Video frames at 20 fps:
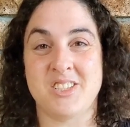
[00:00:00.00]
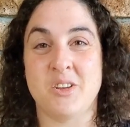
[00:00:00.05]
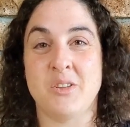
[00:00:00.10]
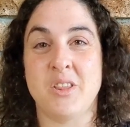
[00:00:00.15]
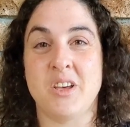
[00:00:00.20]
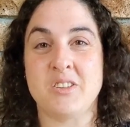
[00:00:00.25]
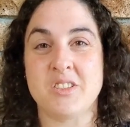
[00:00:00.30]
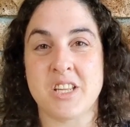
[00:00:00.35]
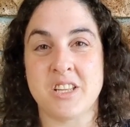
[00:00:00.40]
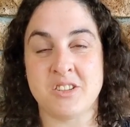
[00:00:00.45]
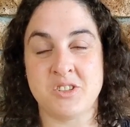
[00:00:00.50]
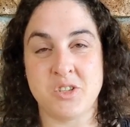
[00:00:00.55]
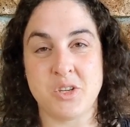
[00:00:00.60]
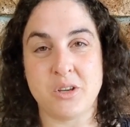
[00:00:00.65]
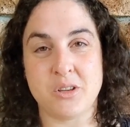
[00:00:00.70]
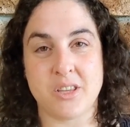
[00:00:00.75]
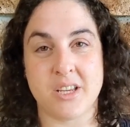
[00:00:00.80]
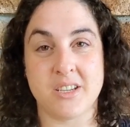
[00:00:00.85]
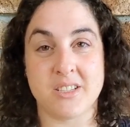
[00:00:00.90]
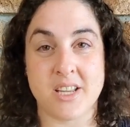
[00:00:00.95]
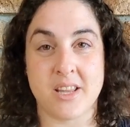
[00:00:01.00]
so those are the two things.